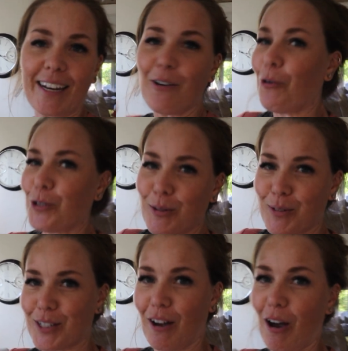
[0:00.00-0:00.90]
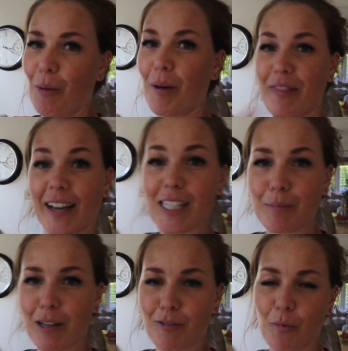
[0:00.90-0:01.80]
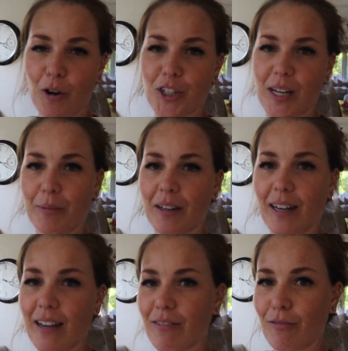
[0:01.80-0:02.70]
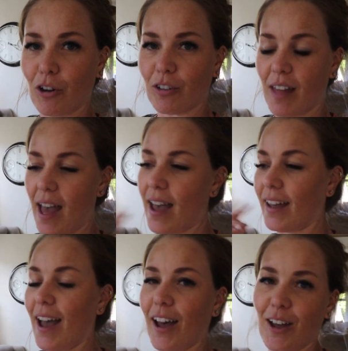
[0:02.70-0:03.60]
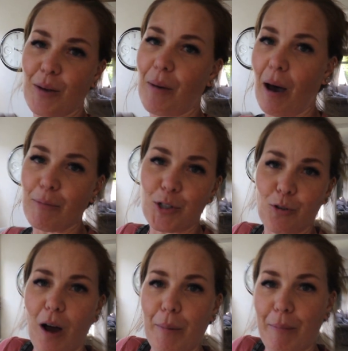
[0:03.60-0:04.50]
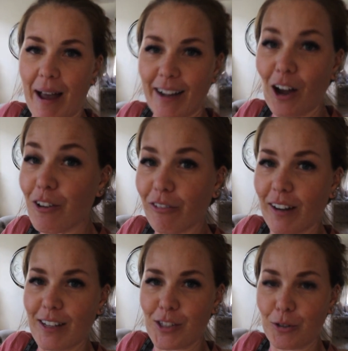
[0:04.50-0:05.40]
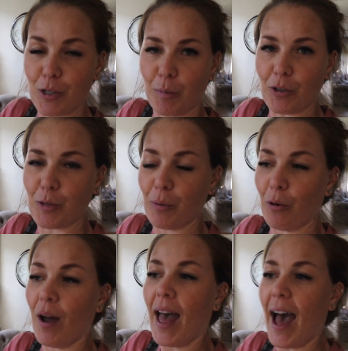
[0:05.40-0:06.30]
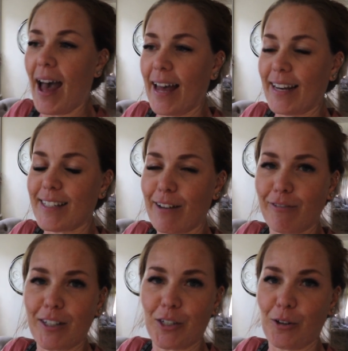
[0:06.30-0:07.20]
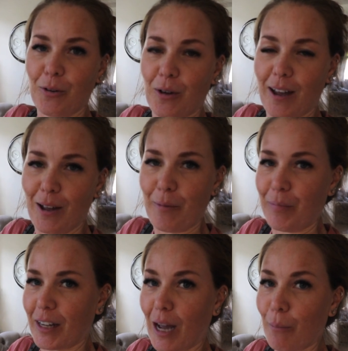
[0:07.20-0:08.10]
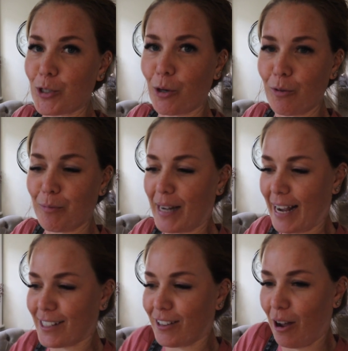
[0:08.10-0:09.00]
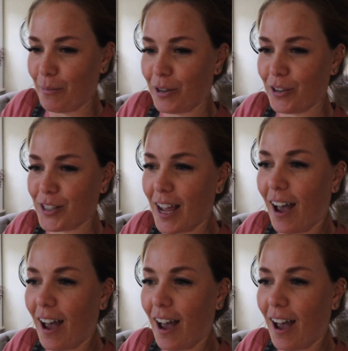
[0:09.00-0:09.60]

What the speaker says: an autumn style. But thanks so much for watching. I'm going to leave the vlog there. I'm sure I'll be back hopefully as soon as possible, and definitely do a come shop with me next time, because